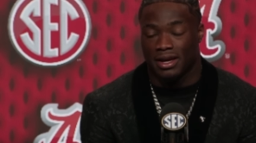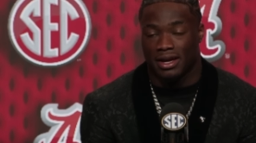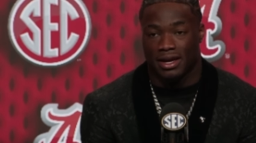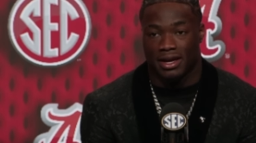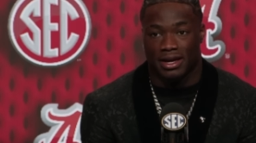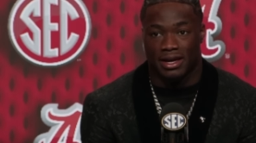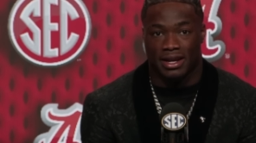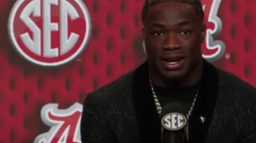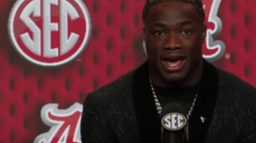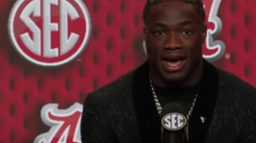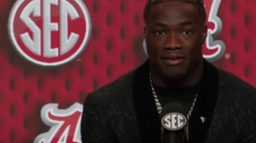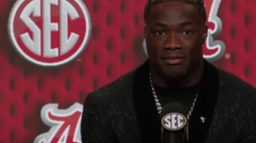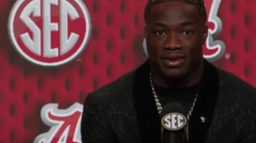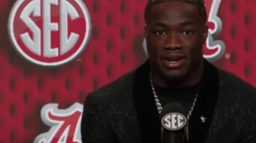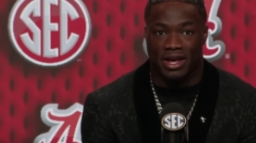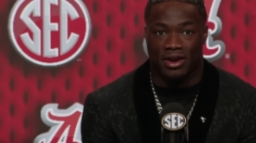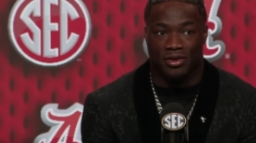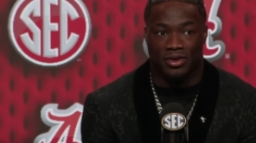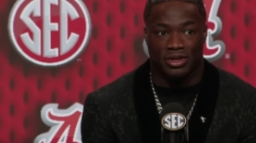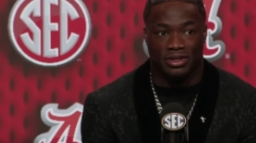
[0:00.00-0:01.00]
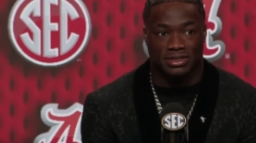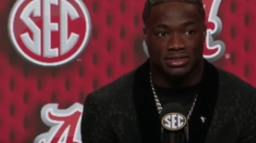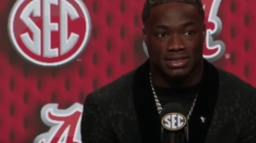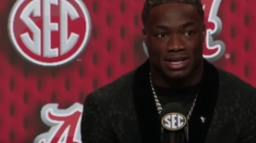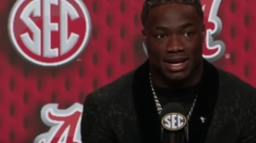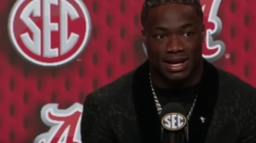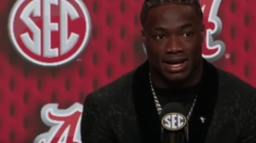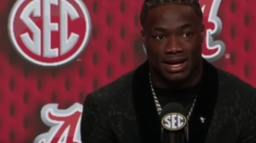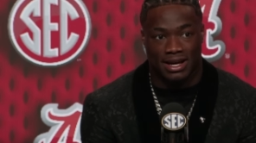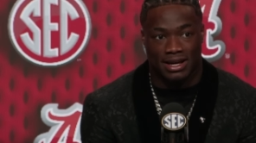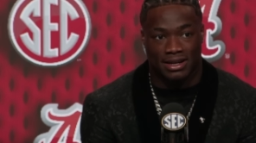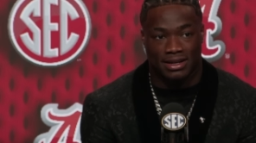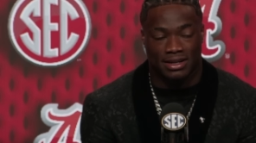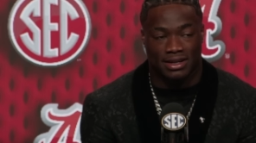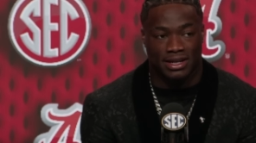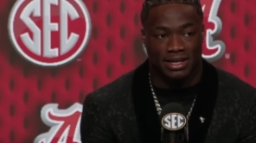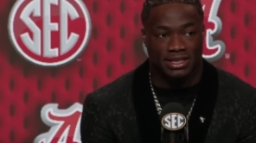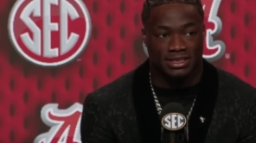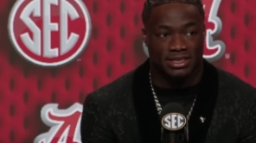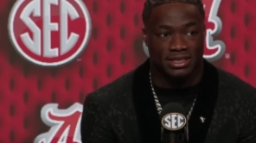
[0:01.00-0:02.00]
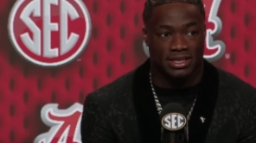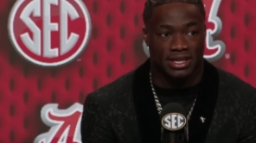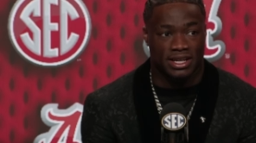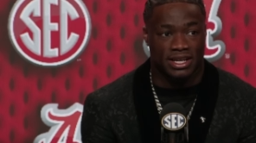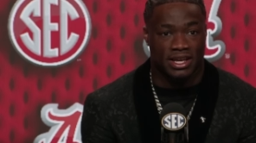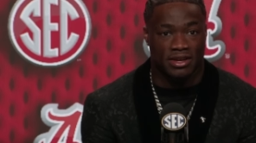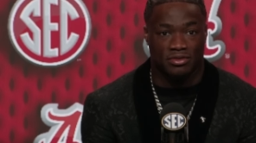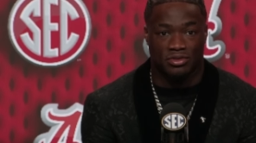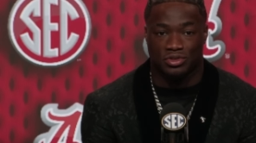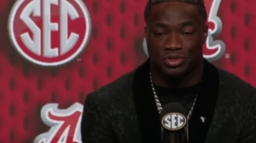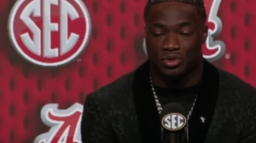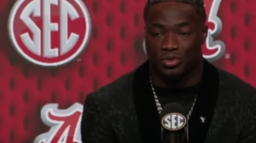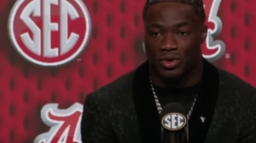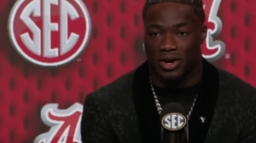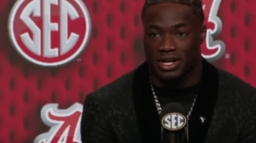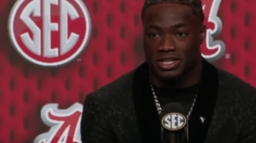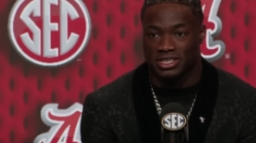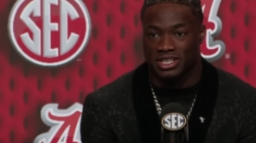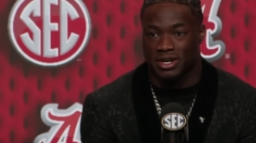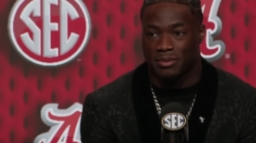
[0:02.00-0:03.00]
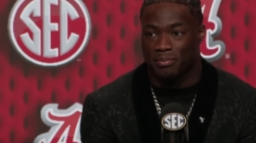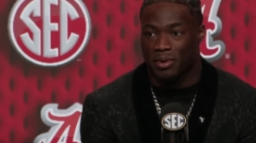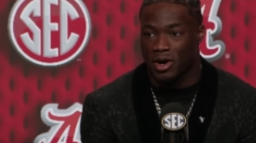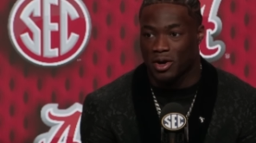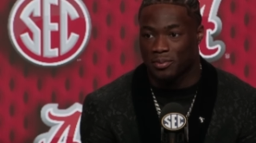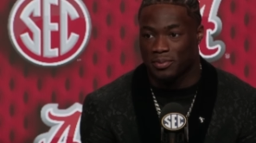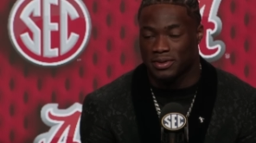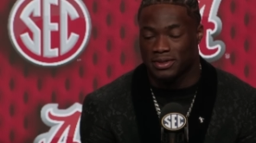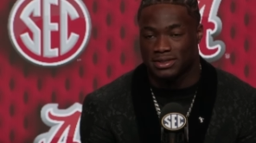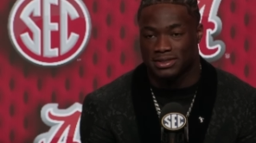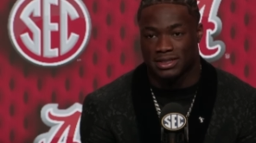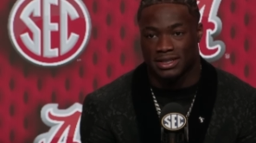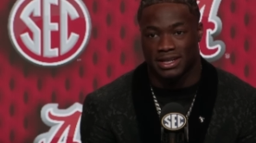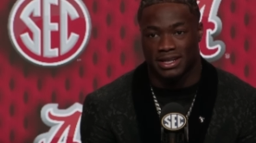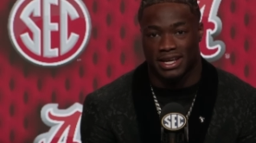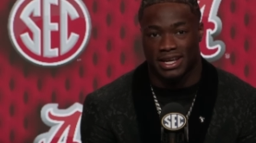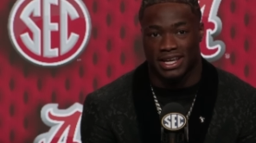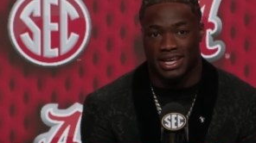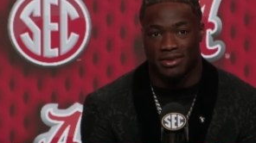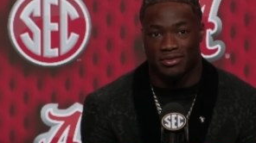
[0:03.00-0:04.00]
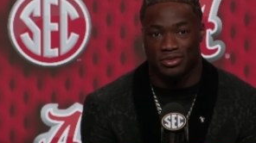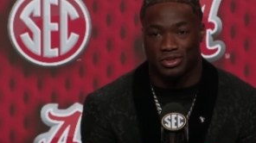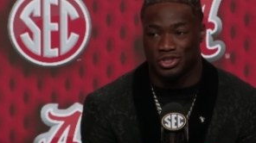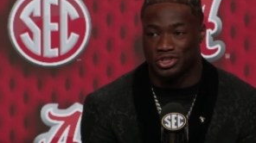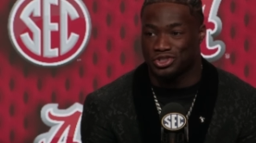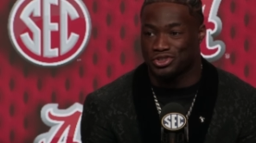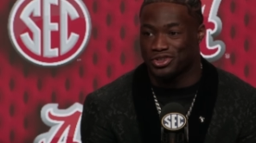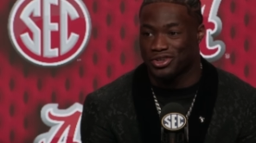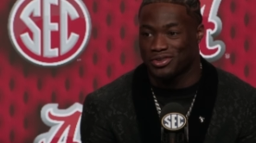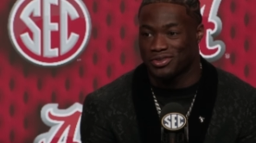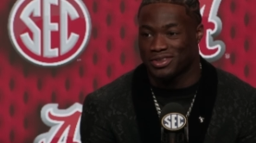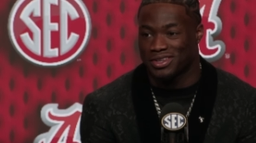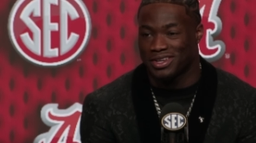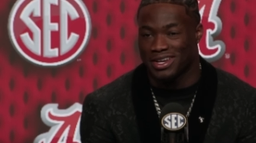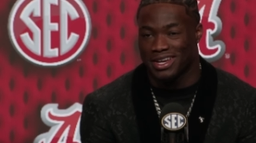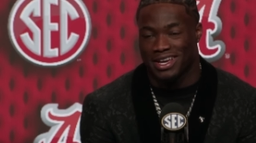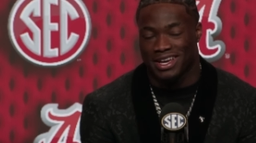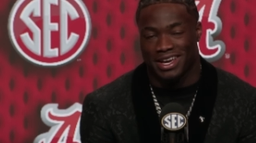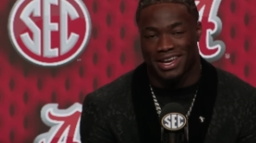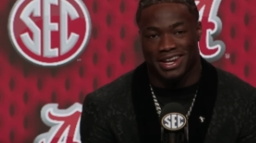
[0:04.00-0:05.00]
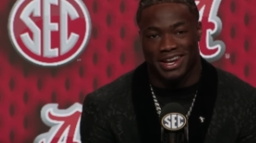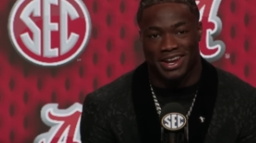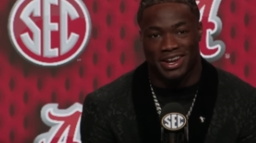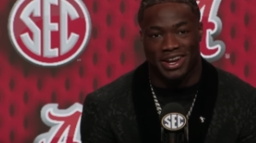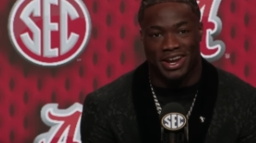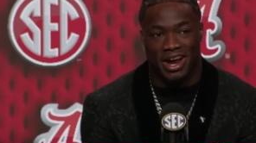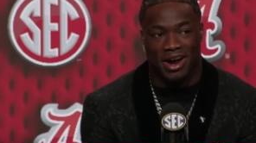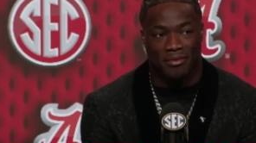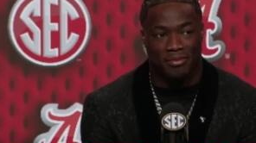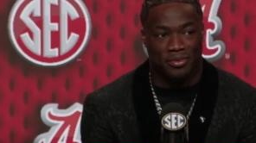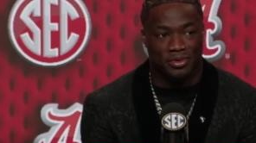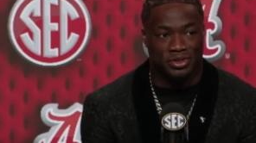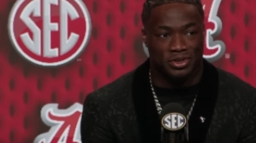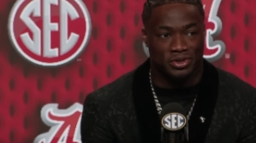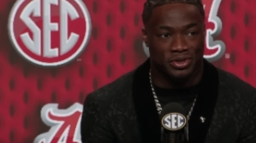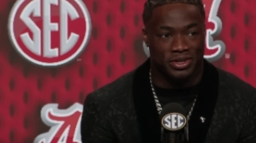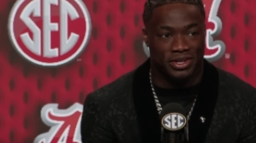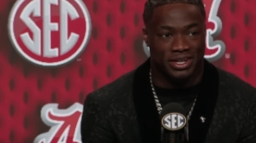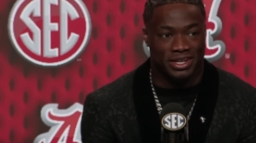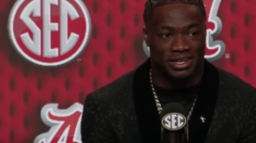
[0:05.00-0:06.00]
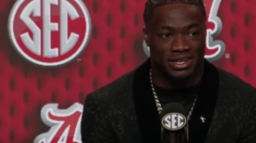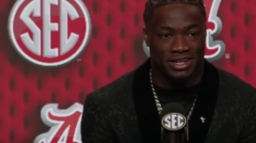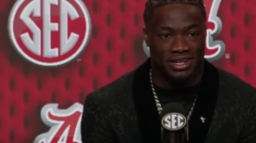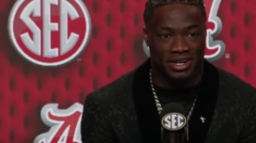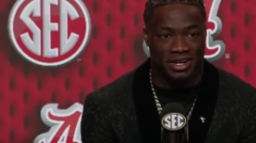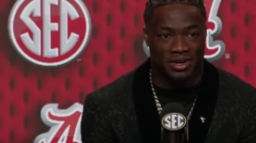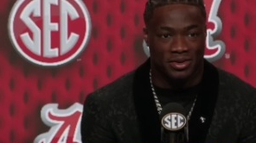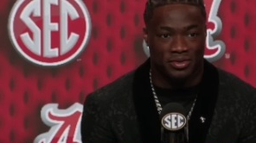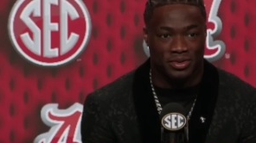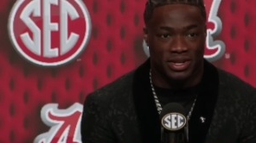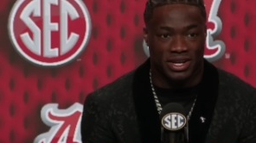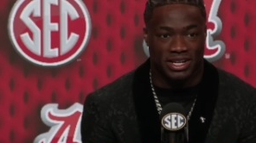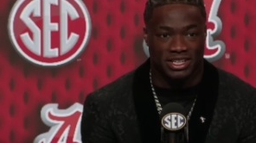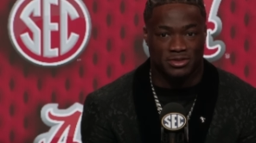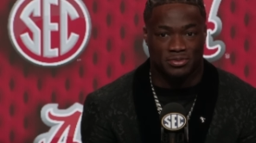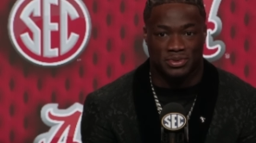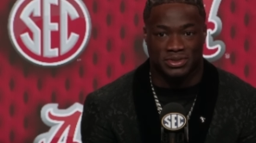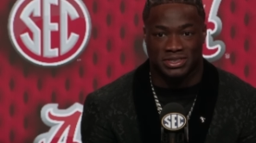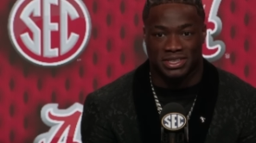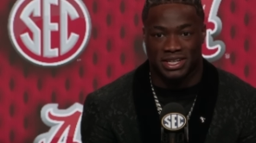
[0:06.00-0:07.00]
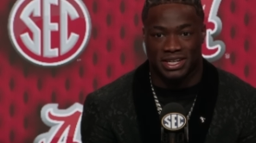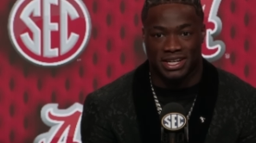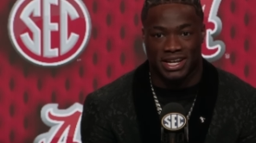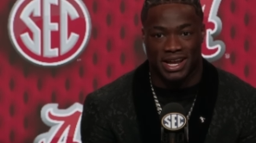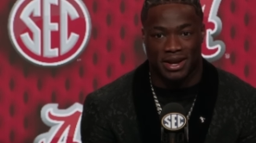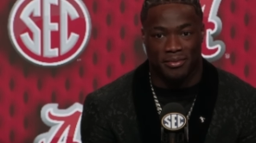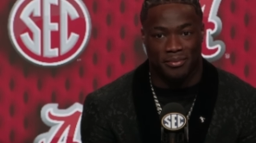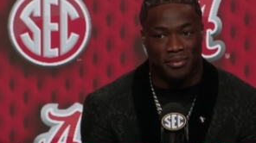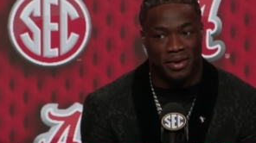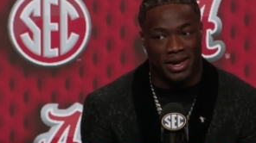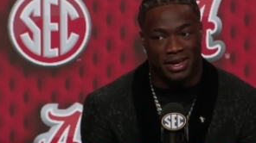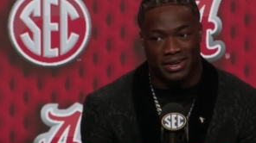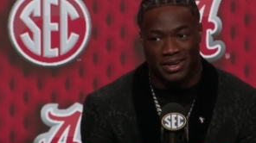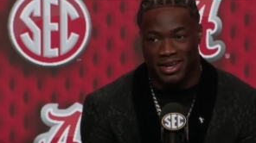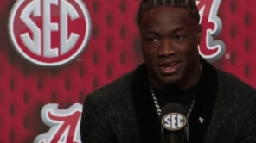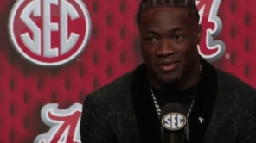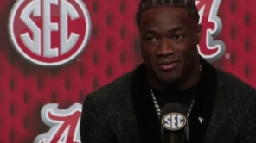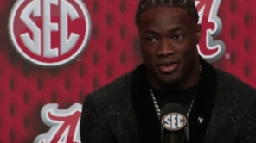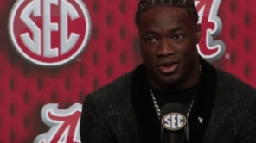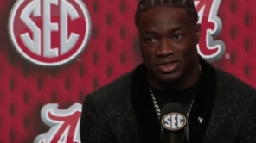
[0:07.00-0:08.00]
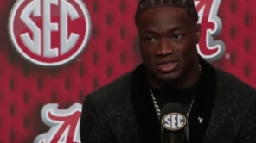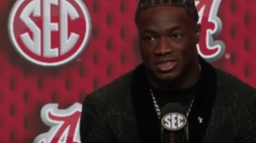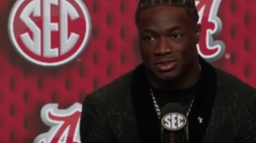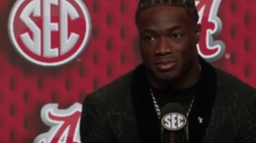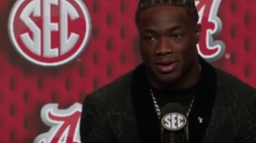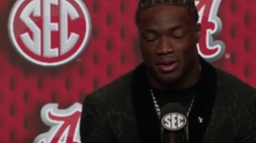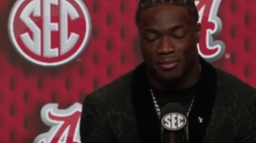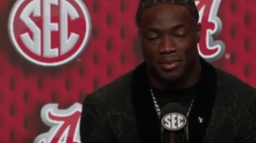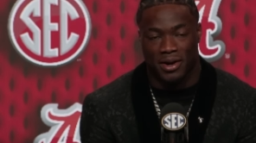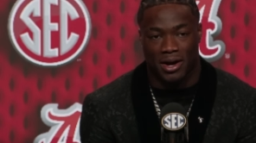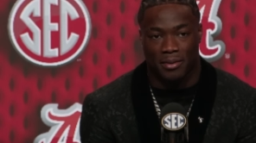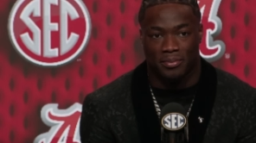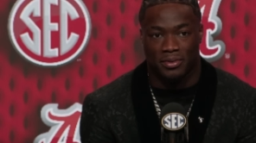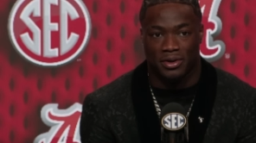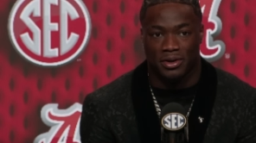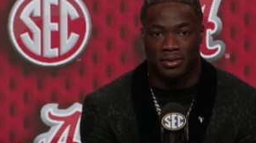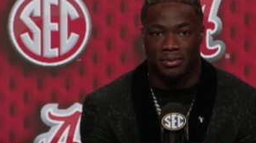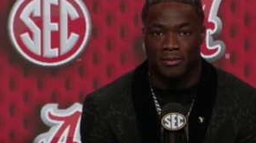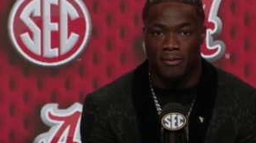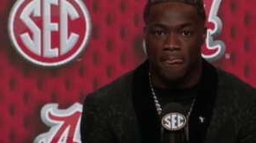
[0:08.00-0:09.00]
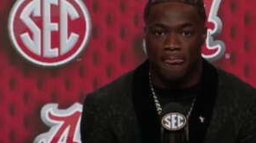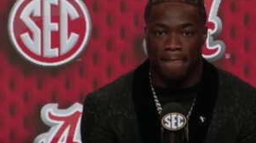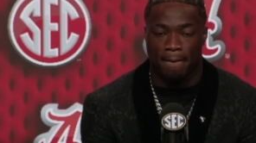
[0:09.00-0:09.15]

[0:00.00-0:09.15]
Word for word: and having that on your side, and it gives you direction and purpose, and give you the strength in any opportunity um, that is presented that it might adversity might pop up.